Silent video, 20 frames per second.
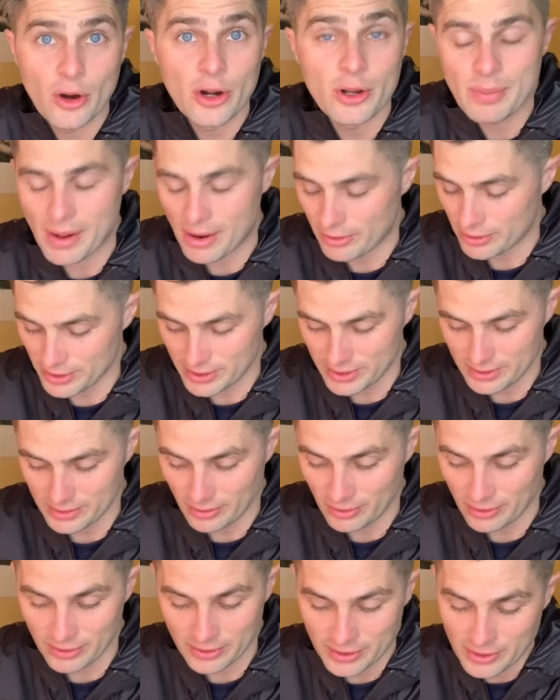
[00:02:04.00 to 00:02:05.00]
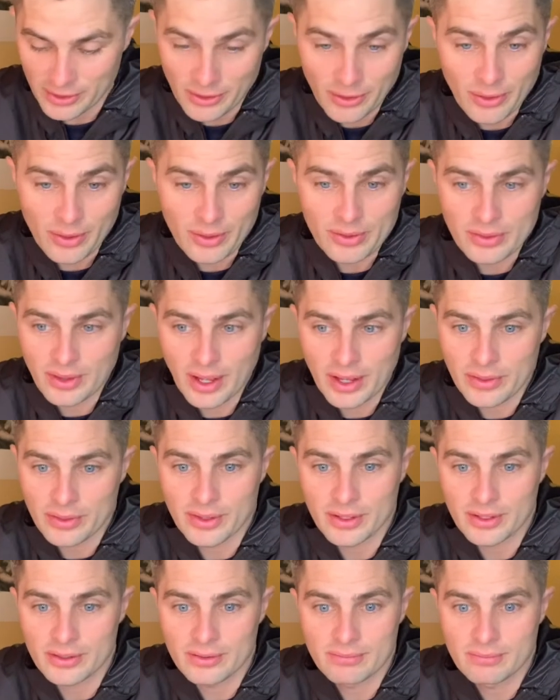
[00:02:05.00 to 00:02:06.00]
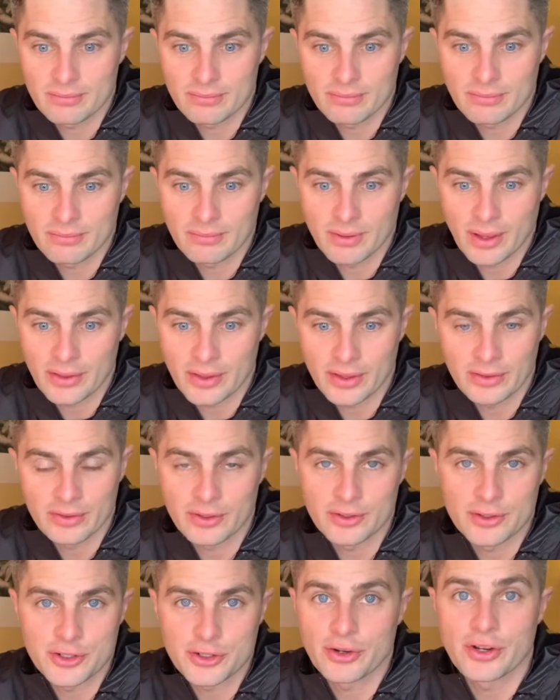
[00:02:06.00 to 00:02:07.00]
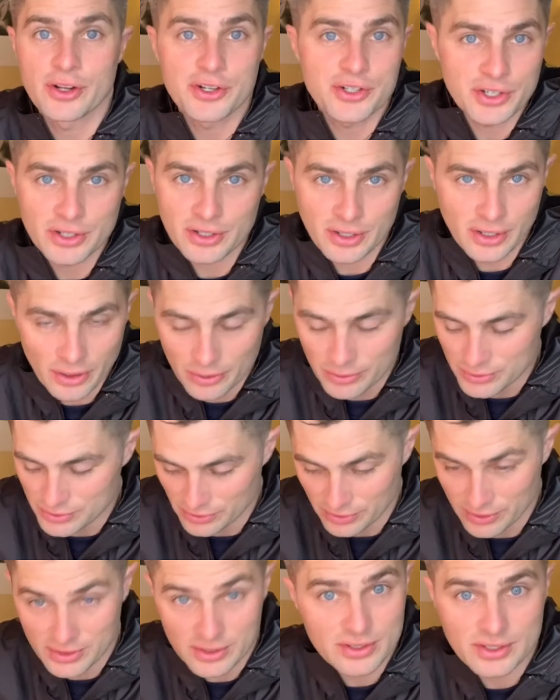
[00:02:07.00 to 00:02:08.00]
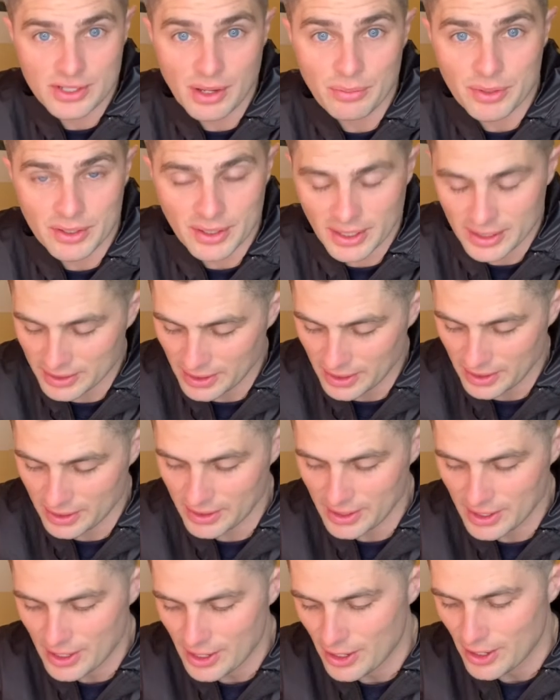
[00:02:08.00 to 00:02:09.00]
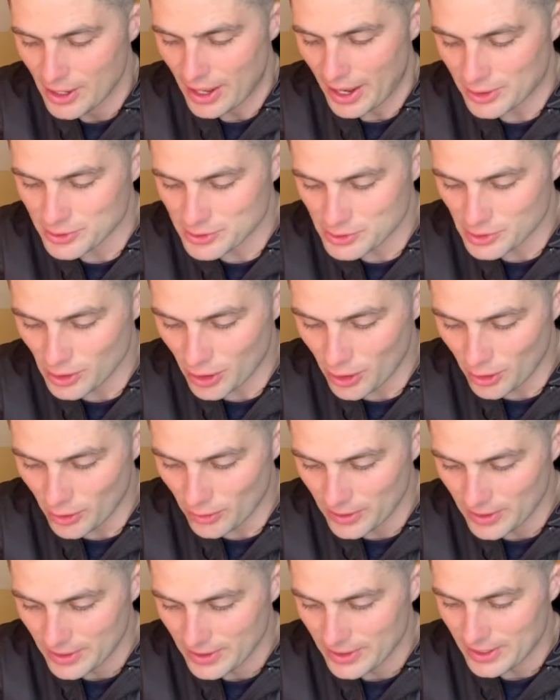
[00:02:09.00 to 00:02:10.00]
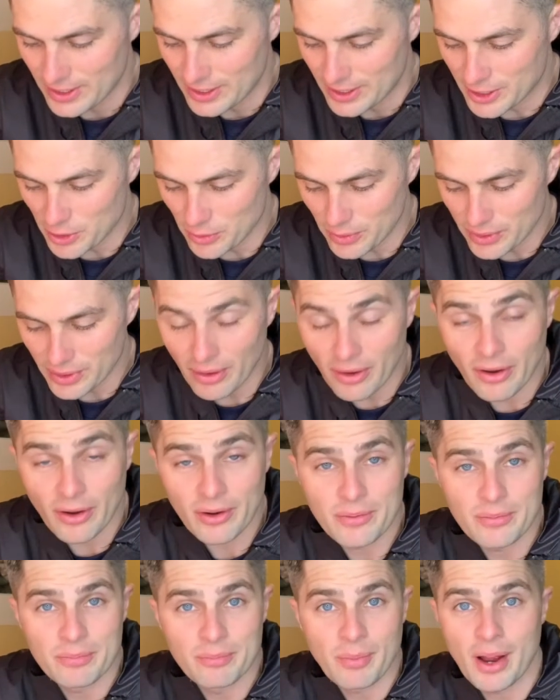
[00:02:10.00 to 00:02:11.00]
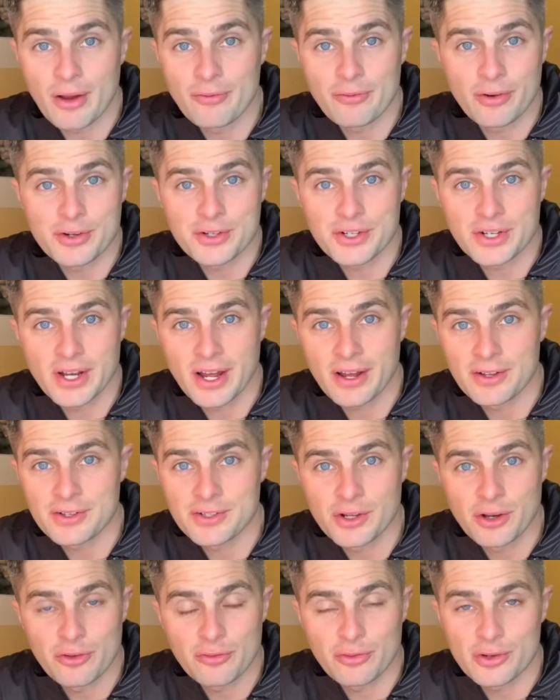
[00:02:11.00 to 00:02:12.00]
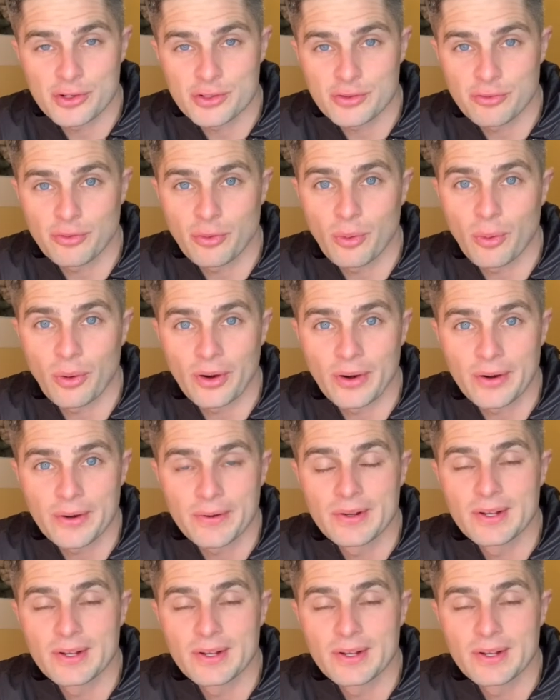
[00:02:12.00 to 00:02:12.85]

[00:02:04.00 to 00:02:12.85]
about it, or, I think the tradition goes, or something like that. And so here we are. My version has no verse 4.